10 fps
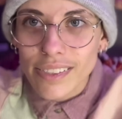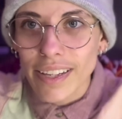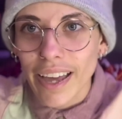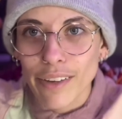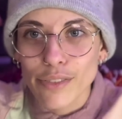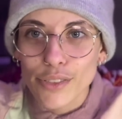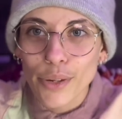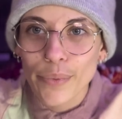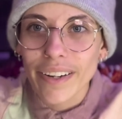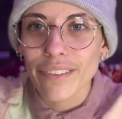that have so
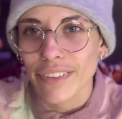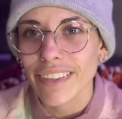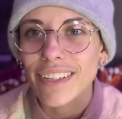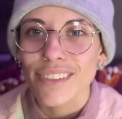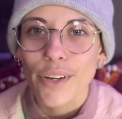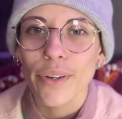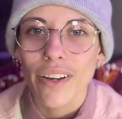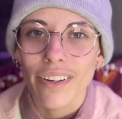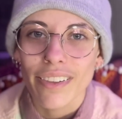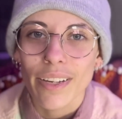many different things going
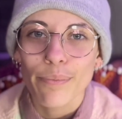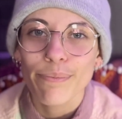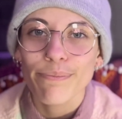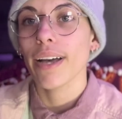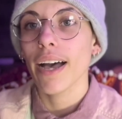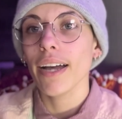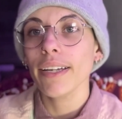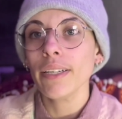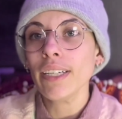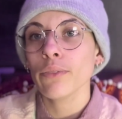on in them.
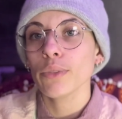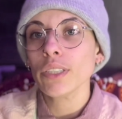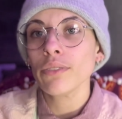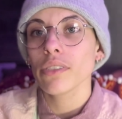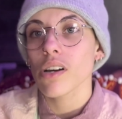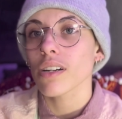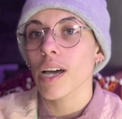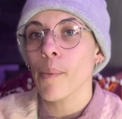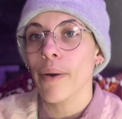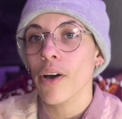I will talk
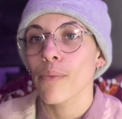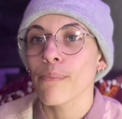about